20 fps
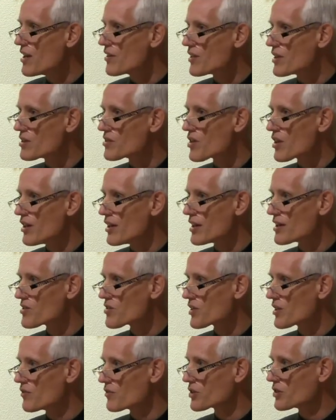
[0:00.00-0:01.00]
the
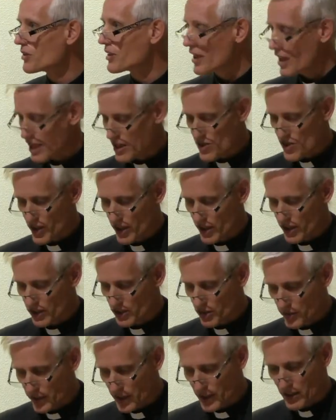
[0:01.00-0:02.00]
task of creating a
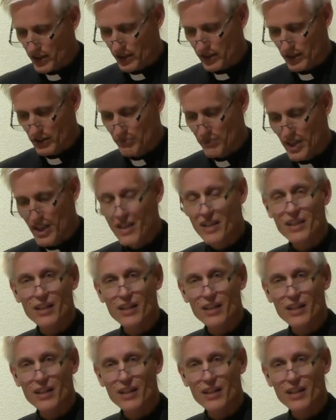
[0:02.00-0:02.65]
curriculum